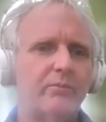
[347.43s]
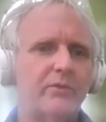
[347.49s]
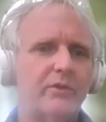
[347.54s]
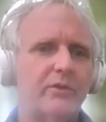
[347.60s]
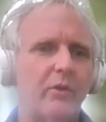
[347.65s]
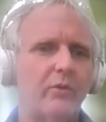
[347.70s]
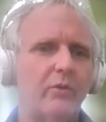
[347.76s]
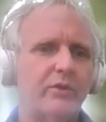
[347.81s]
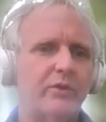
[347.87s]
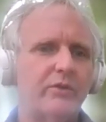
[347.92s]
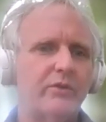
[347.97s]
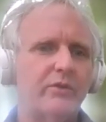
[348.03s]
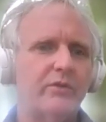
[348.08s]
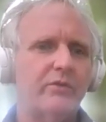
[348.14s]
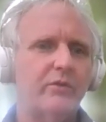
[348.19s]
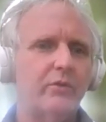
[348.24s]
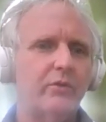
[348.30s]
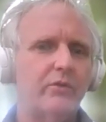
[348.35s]

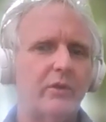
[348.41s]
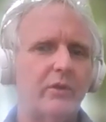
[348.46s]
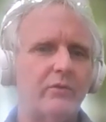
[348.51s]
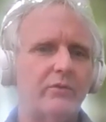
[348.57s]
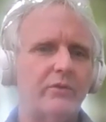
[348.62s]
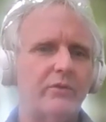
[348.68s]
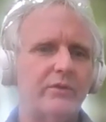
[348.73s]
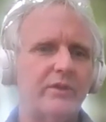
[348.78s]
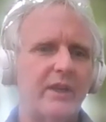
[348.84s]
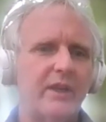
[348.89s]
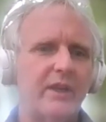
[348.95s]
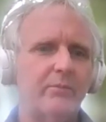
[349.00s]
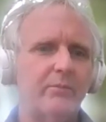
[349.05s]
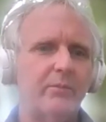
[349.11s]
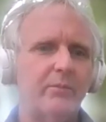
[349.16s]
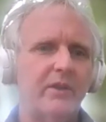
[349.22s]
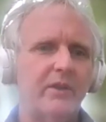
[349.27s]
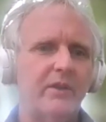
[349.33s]
soldiers, new soldiers, had
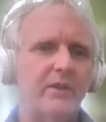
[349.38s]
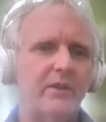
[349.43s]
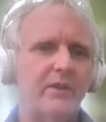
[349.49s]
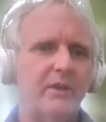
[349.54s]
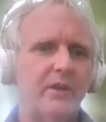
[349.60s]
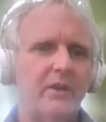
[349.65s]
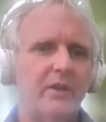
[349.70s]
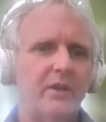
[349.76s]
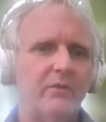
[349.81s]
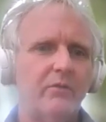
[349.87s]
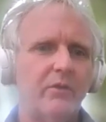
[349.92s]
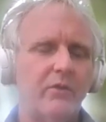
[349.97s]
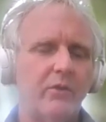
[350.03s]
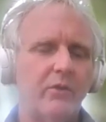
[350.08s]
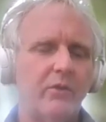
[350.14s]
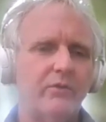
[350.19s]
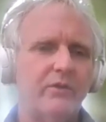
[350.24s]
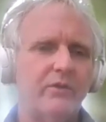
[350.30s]
to be
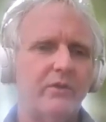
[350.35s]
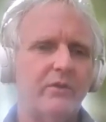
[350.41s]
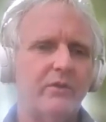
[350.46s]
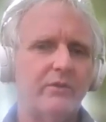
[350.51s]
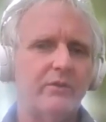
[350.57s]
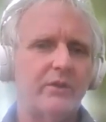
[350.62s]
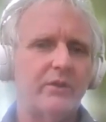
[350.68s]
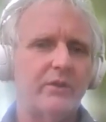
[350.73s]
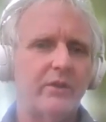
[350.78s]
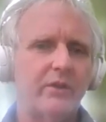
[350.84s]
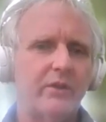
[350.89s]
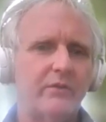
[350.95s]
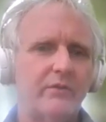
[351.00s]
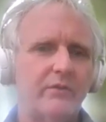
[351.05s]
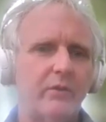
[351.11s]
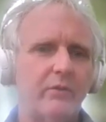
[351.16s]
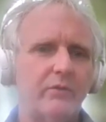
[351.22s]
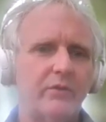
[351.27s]
recruited because a lot
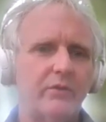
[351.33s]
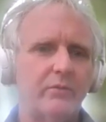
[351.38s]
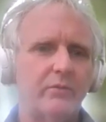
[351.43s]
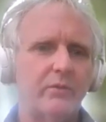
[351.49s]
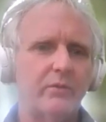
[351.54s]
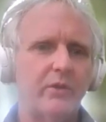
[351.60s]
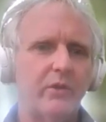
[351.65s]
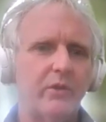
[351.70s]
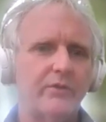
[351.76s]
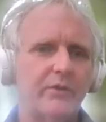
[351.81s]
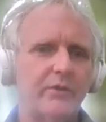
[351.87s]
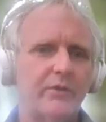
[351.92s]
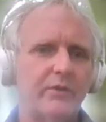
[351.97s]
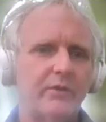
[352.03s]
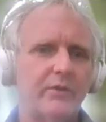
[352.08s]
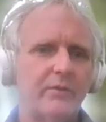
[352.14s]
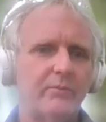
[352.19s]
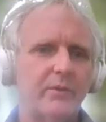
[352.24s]
of soldiers were lost
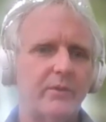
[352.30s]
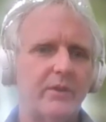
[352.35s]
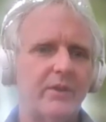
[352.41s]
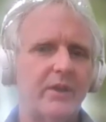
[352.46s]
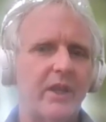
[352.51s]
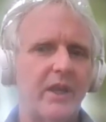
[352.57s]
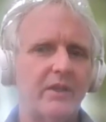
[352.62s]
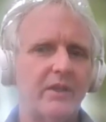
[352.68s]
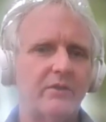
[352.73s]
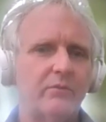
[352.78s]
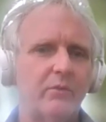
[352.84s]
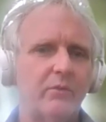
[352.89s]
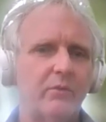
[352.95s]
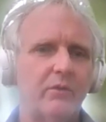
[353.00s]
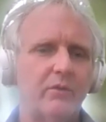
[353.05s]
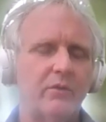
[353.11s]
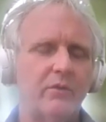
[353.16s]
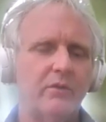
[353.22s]
in the last
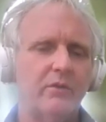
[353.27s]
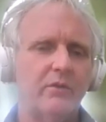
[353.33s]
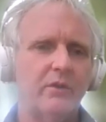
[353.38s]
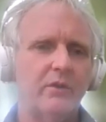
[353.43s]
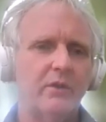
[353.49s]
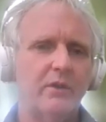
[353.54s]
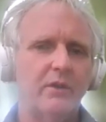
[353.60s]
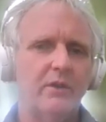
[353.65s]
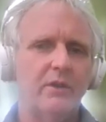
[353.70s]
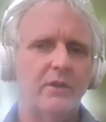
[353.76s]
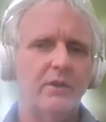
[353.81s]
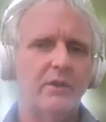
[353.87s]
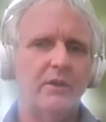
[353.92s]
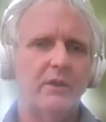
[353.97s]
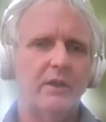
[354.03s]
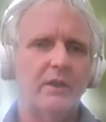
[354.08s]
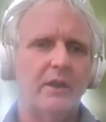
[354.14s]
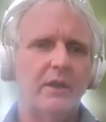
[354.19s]
war.
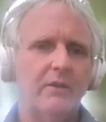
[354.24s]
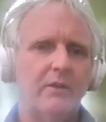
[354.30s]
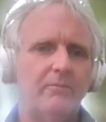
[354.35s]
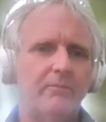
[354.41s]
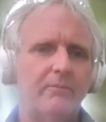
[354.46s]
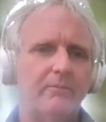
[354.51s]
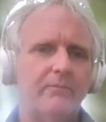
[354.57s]
I